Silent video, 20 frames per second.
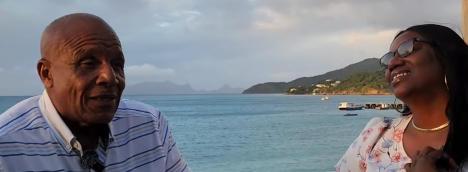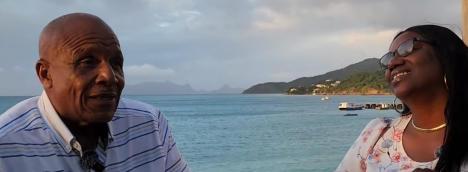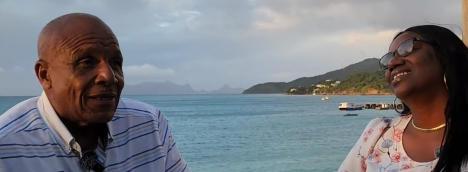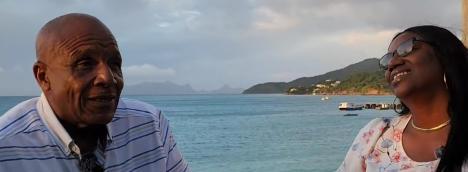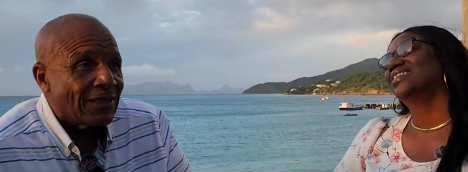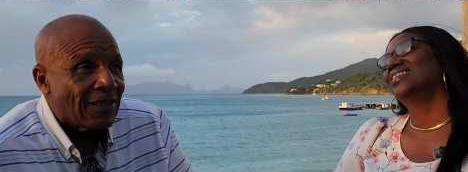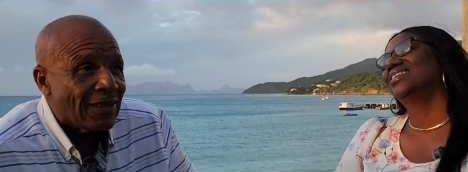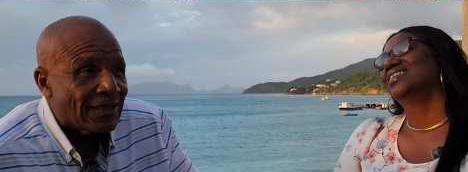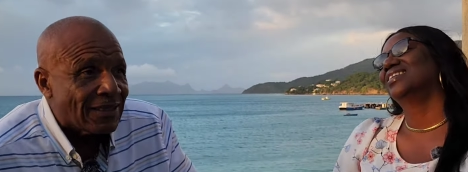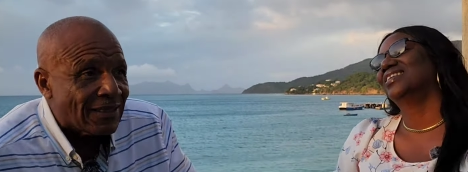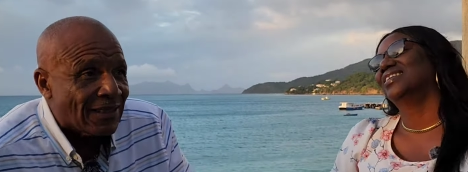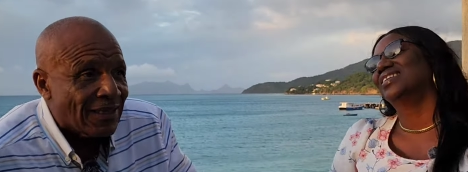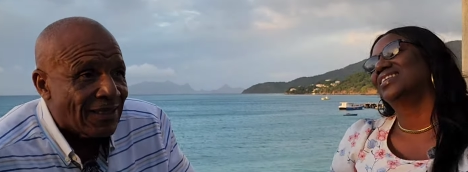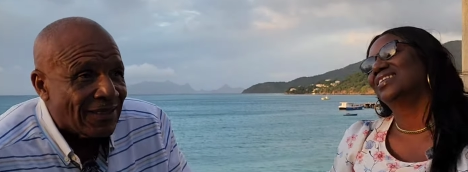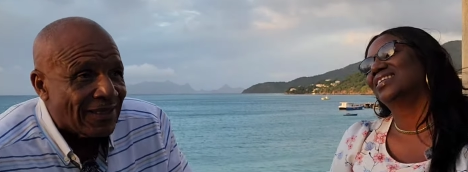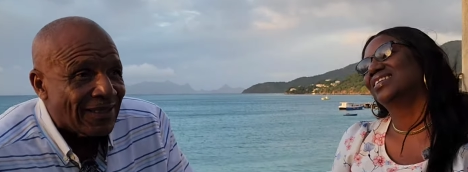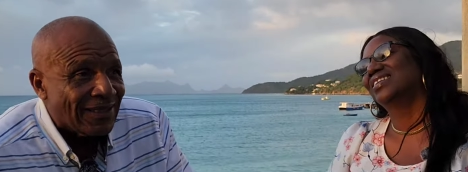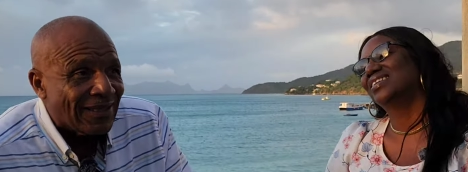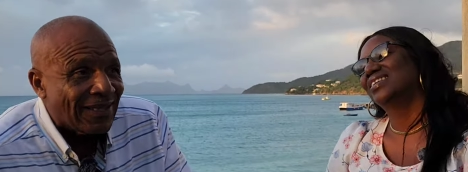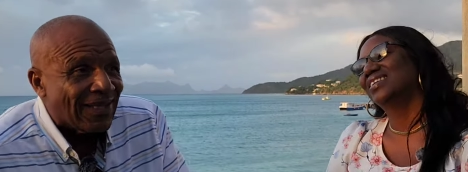Speaker 1: yes,
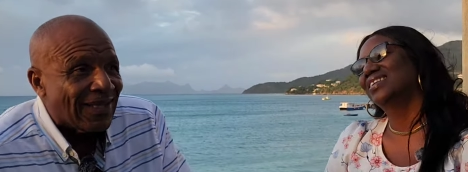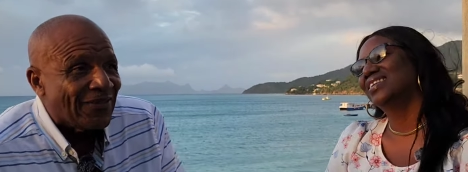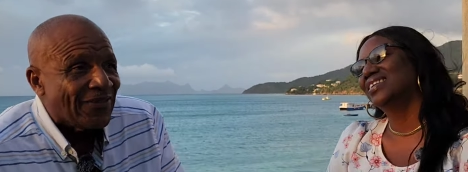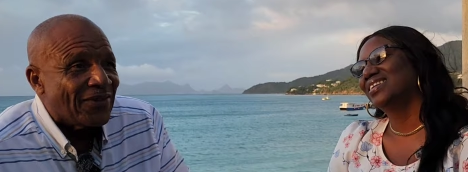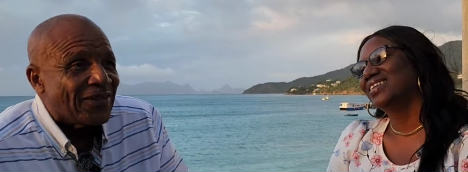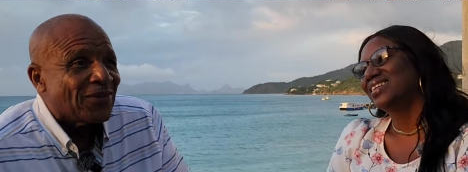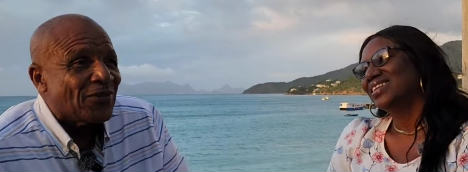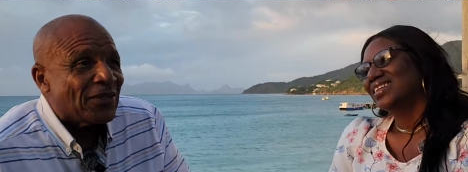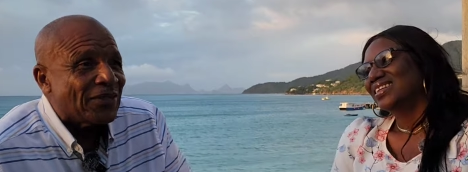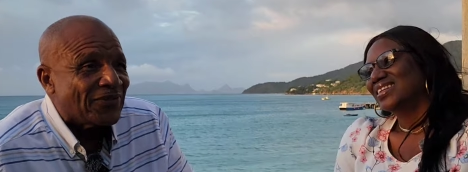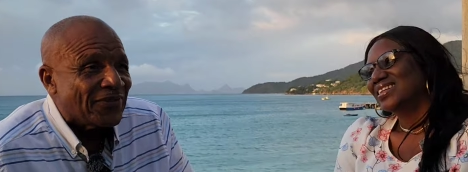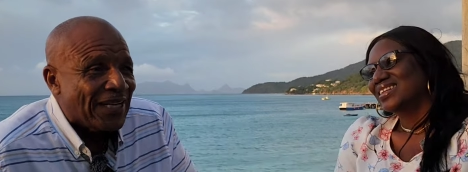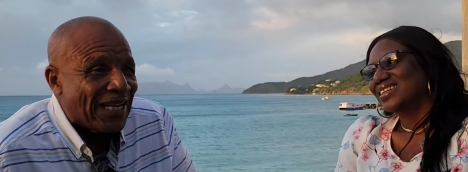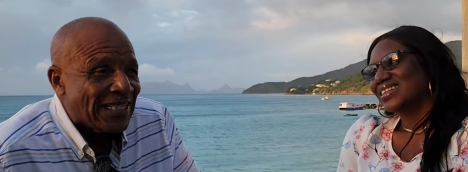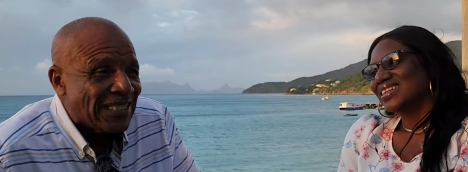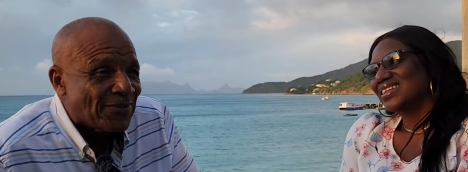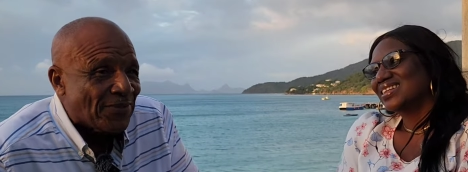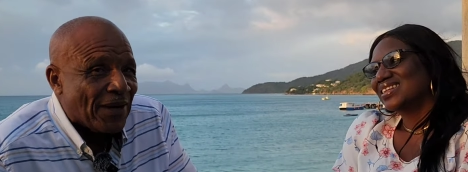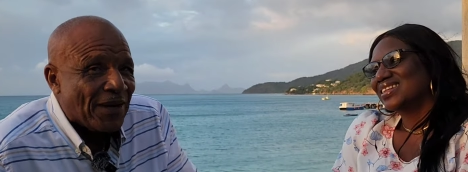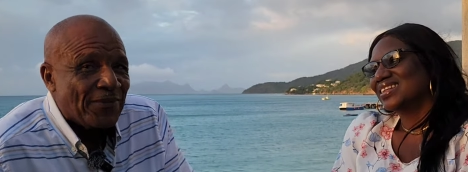everything was
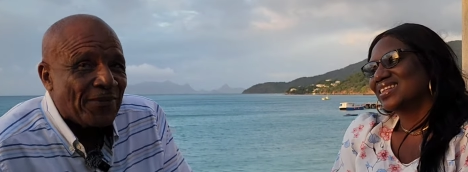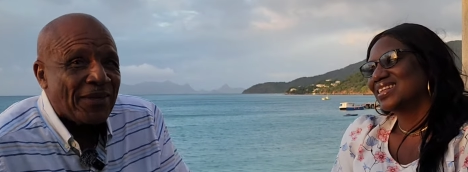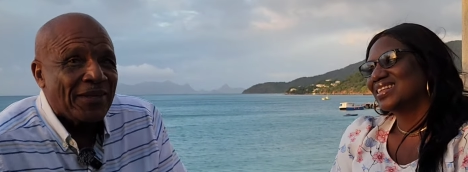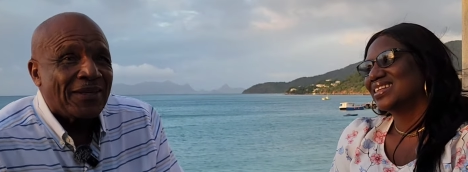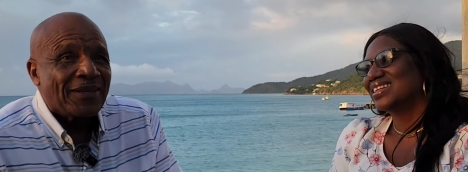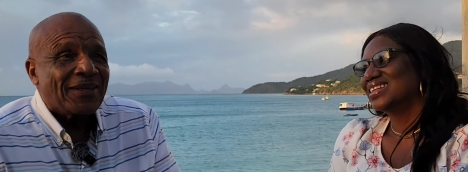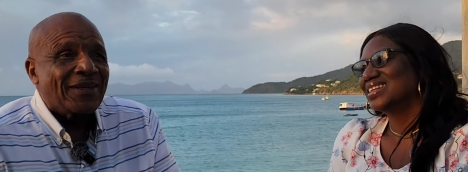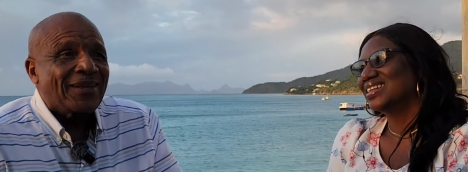financed by me.